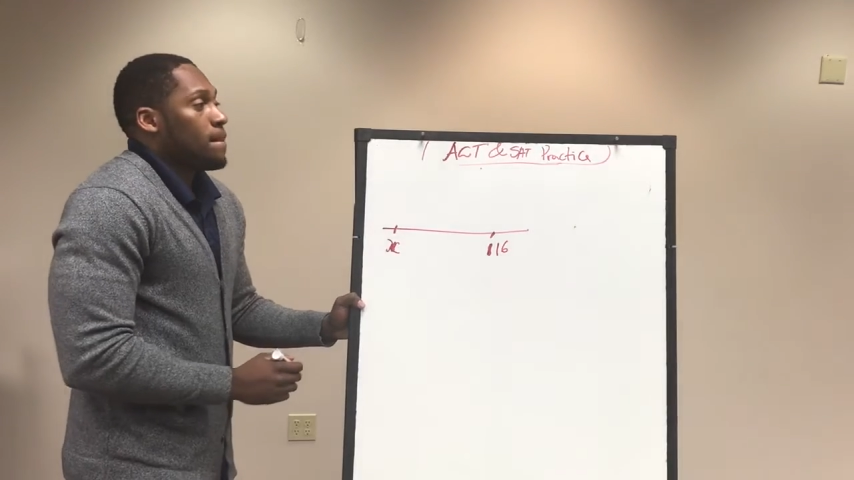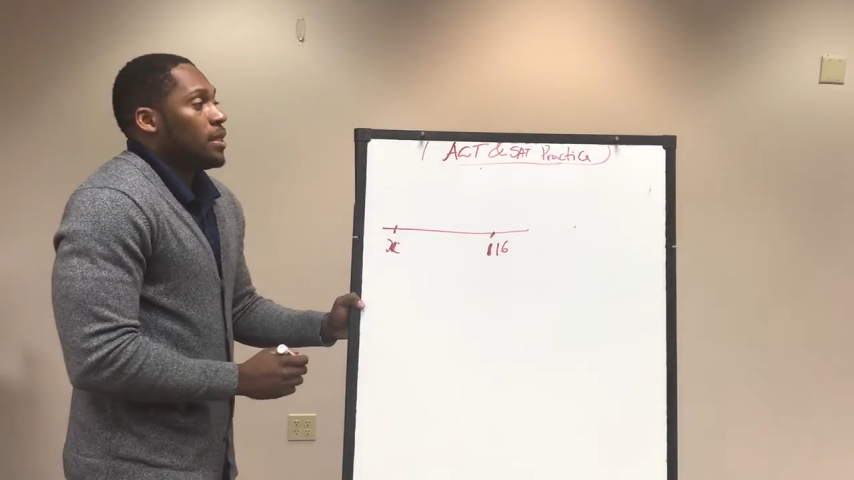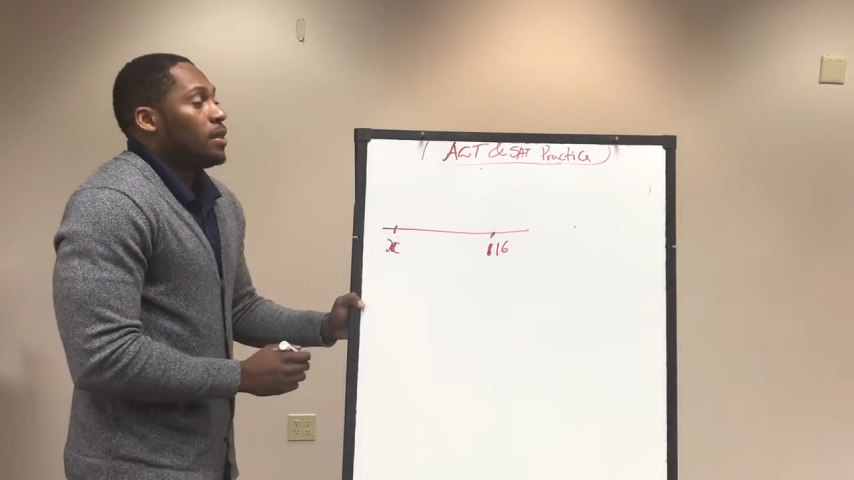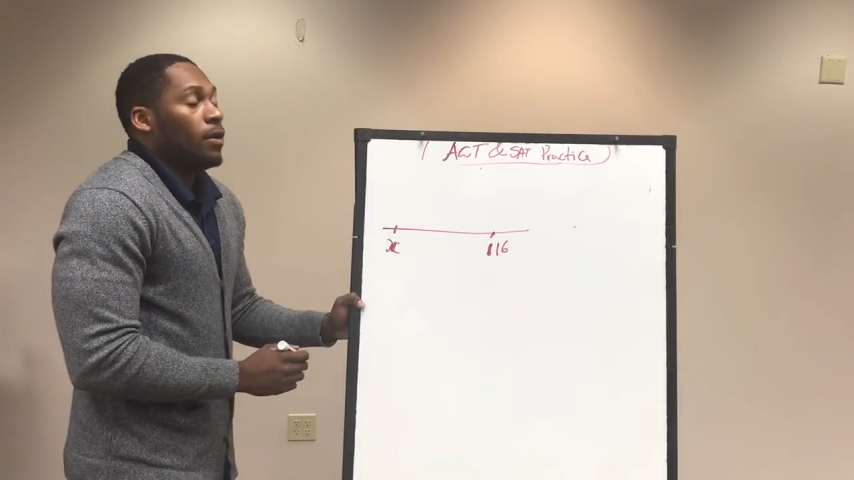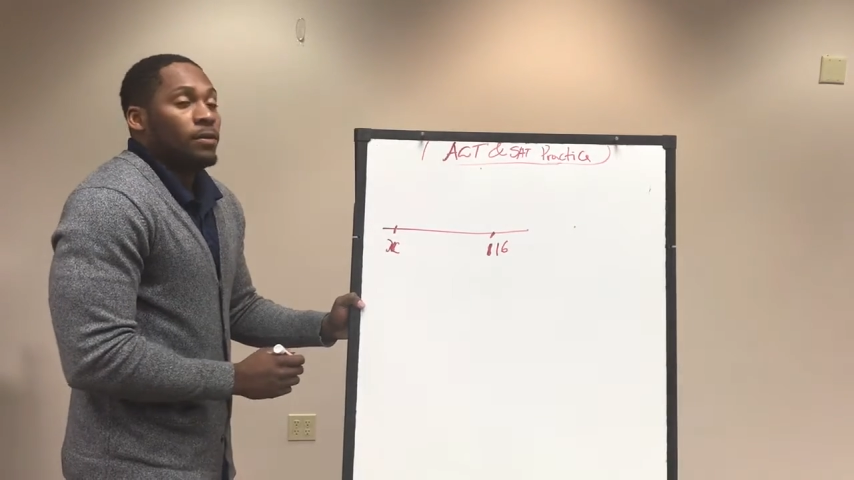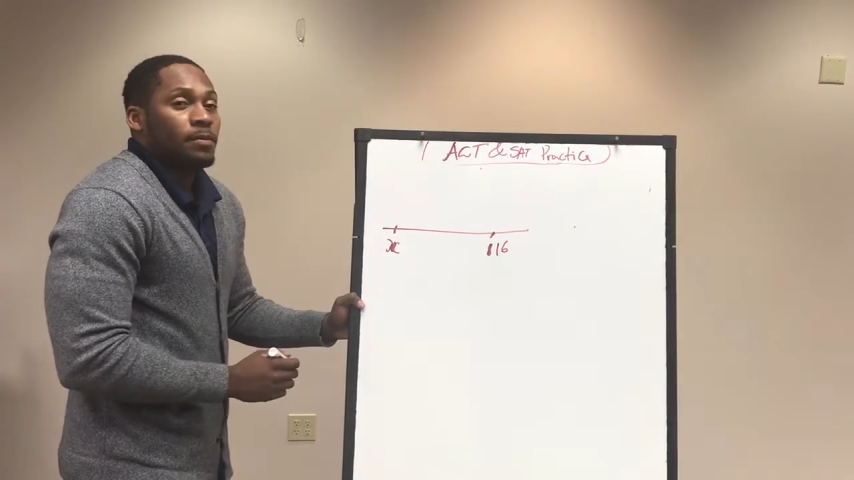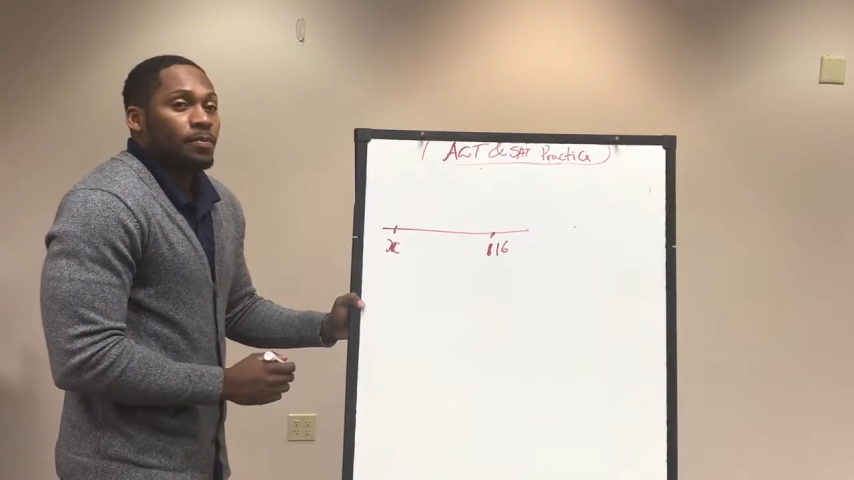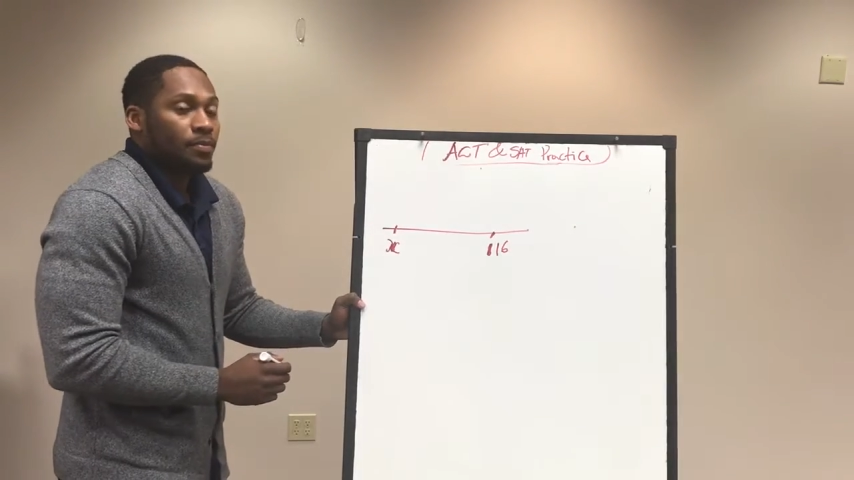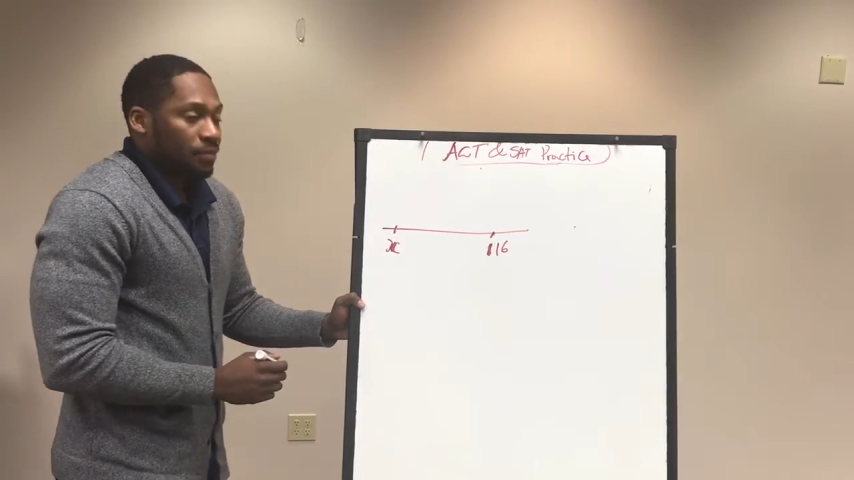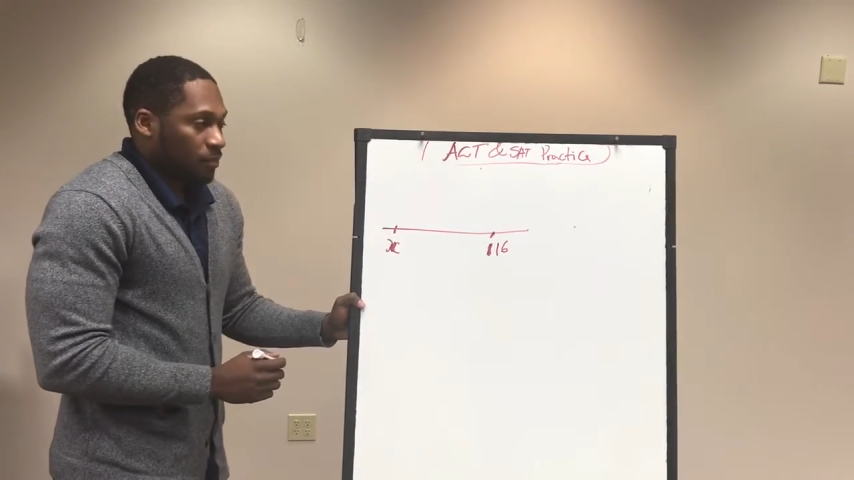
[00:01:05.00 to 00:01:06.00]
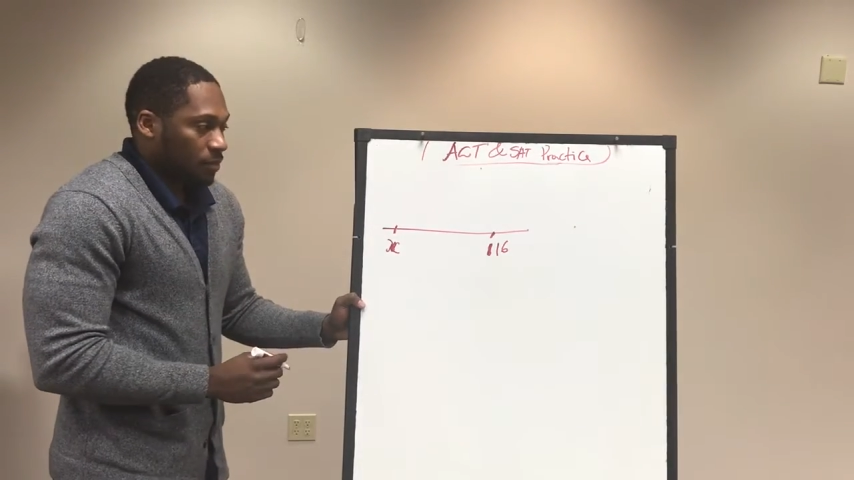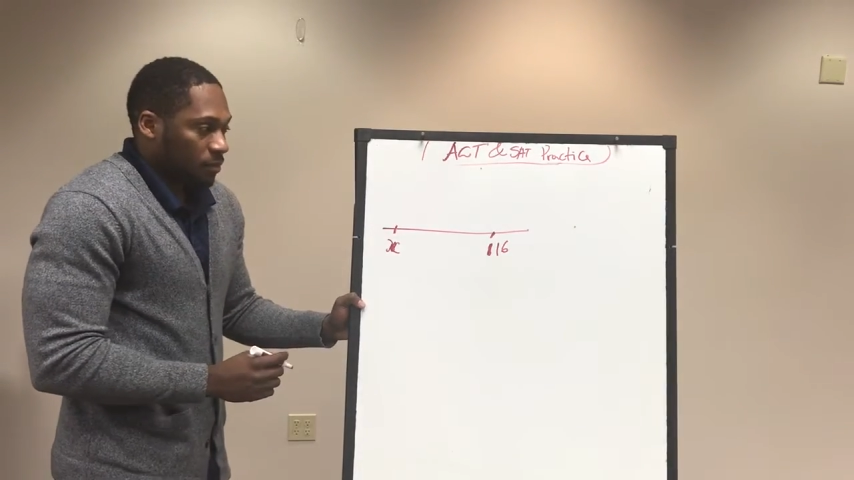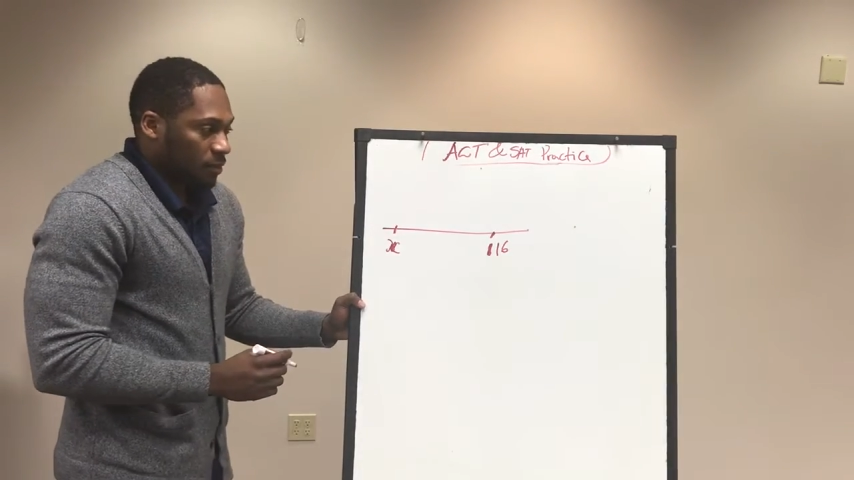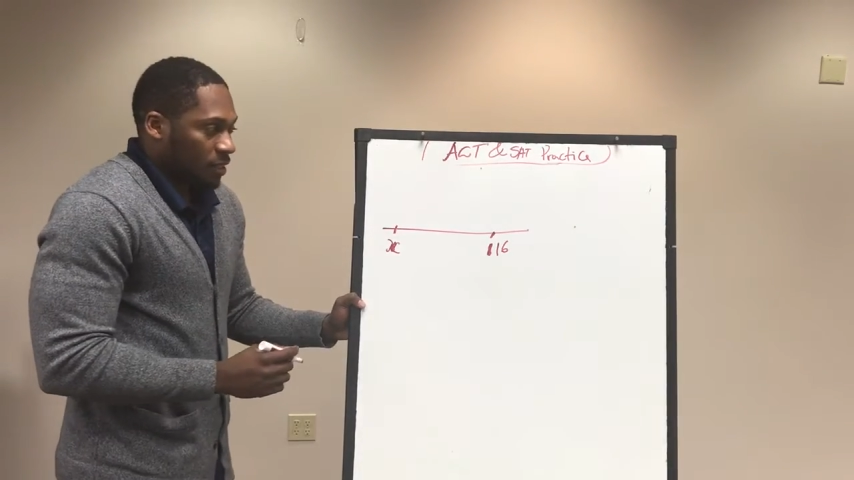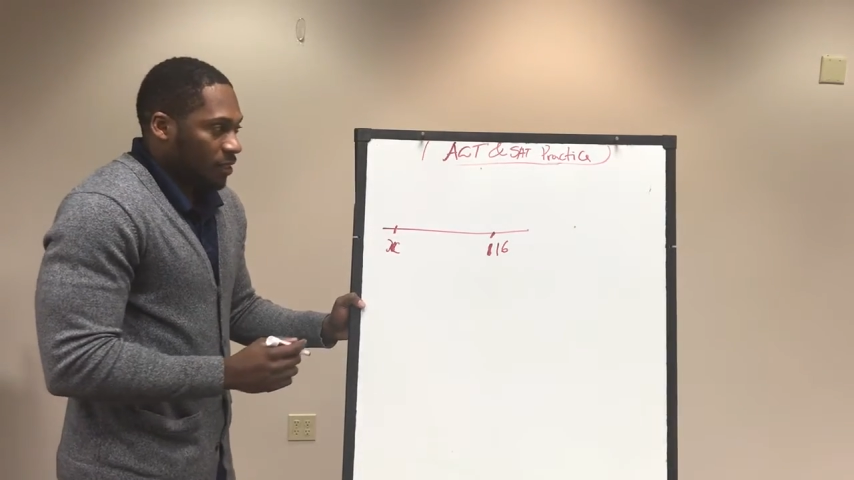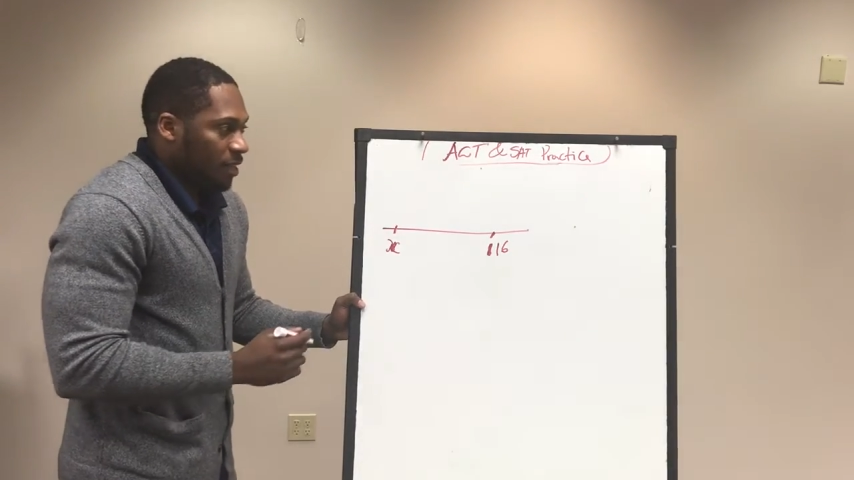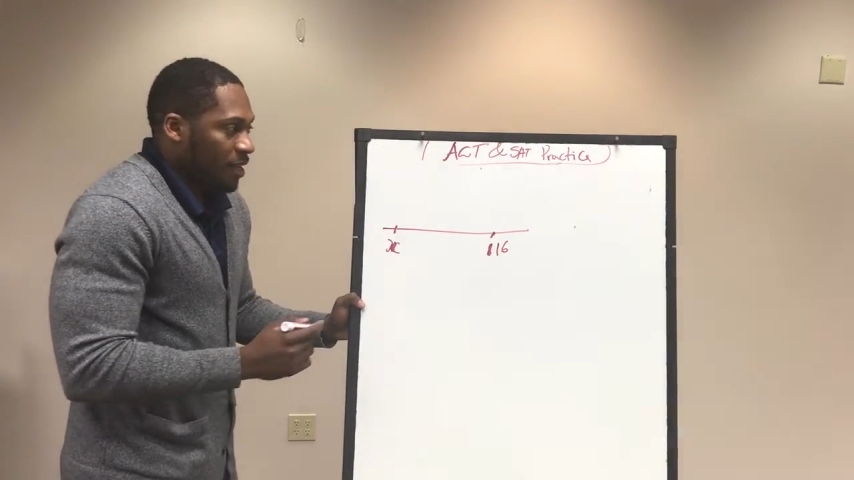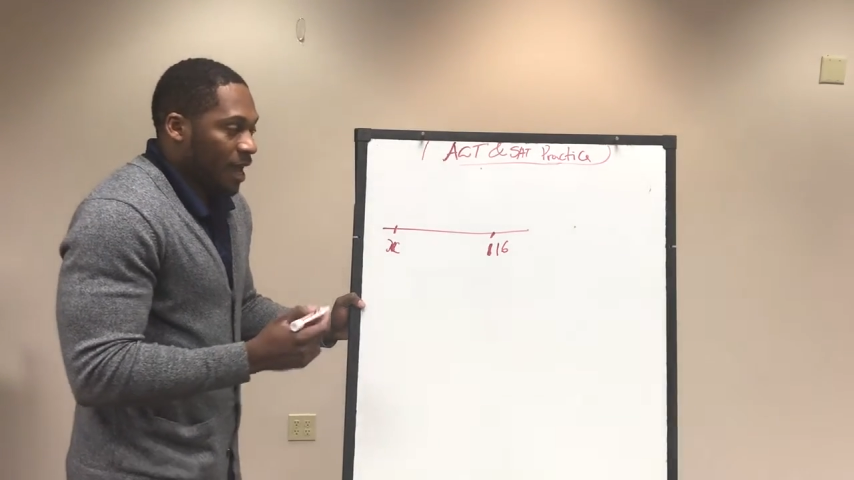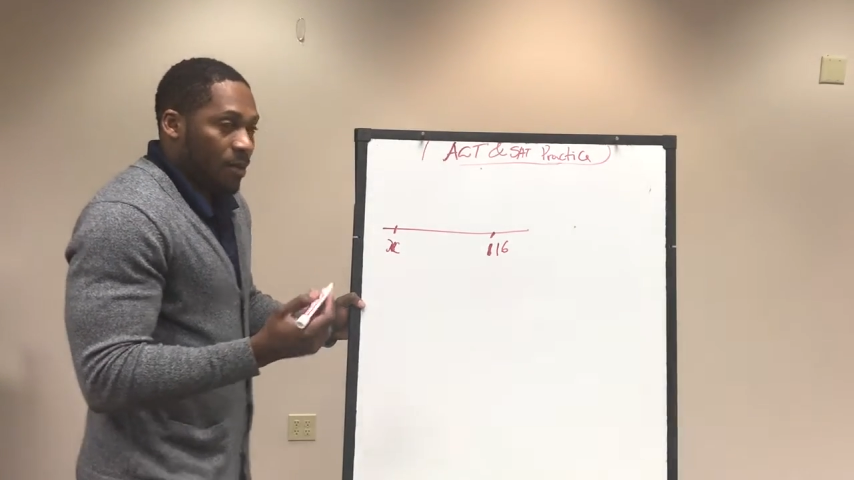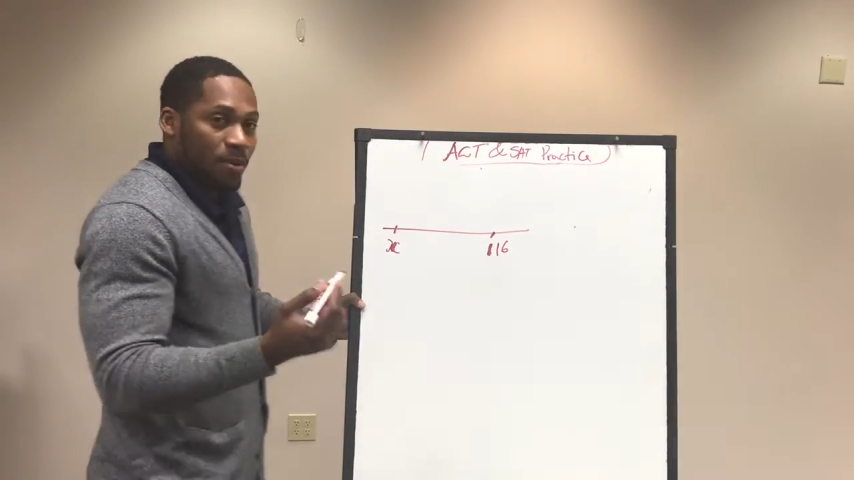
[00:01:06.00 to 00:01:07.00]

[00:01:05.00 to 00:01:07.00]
So now